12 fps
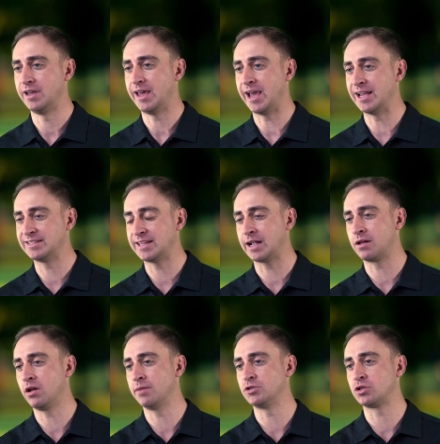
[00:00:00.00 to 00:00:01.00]
As that
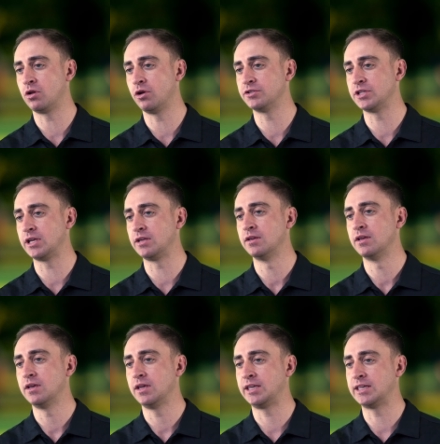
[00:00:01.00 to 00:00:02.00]
club is closing,
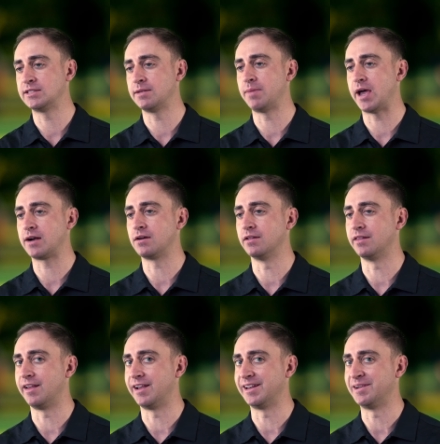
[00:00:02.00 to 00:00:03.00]
it gets it back
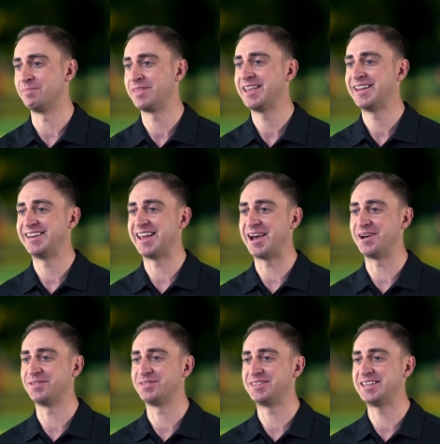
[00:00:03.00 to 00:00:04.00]
online.
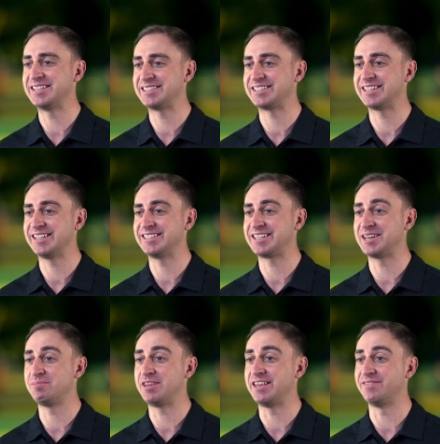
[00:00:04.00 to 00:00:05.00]
Now, this is going to
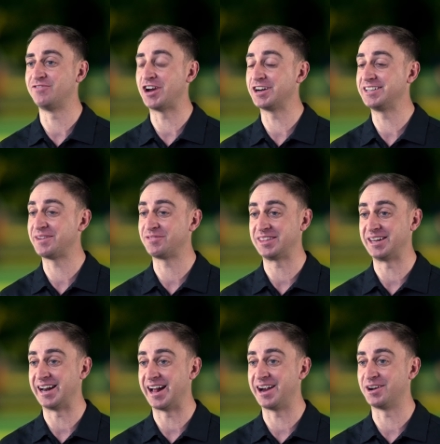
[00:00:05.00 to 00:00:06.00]
be very different than
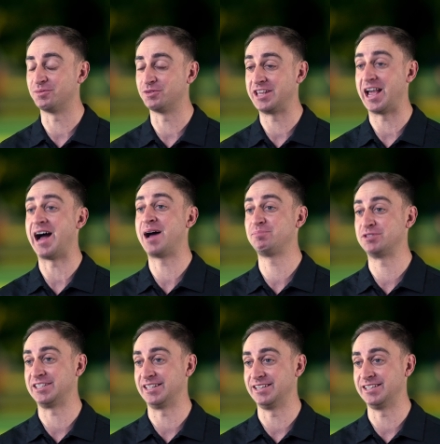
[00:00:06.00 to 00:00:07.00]
an iron, where the
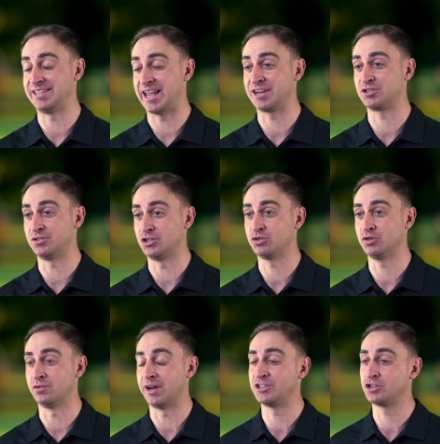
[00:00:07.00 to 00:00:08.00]
opposite is actually
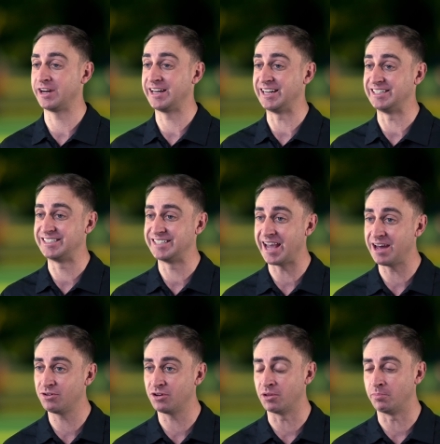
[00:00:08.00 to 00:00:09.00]
true. As you're hitting
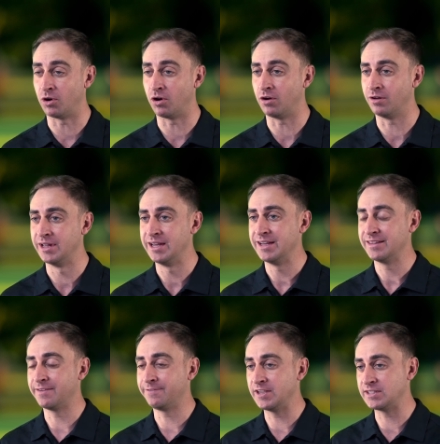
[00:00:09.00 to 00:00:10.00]
down on the ball,
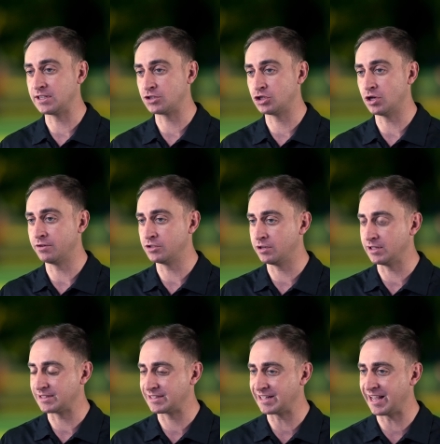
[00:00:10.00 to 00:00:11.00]
the physics show as you
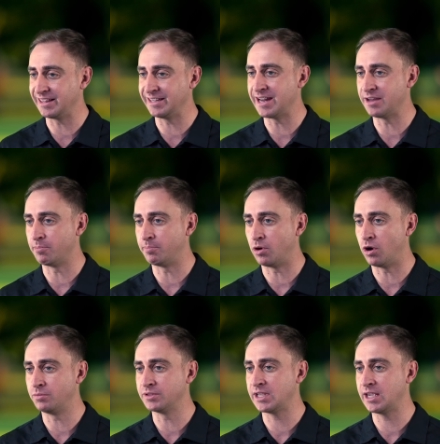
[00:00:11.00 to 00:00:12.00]
hit slightly down, the
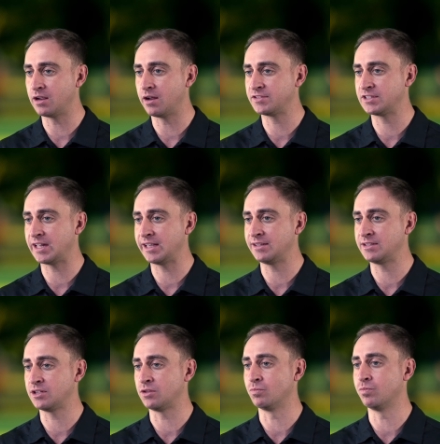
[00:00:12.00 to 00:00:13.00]
ball will take off slightly
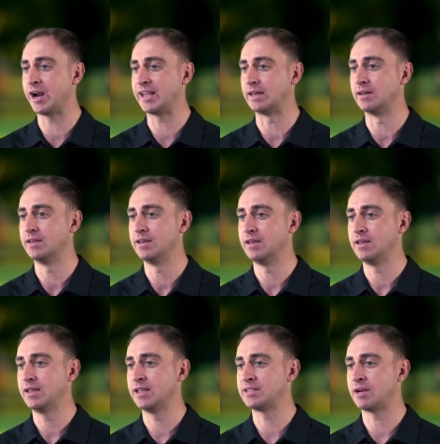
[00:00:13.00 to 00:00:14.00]
to the right
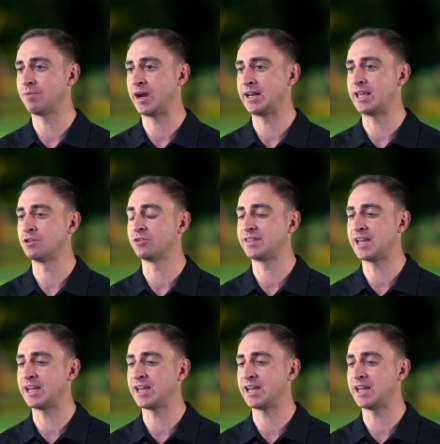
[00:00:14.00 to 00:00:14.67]
as a right-hander.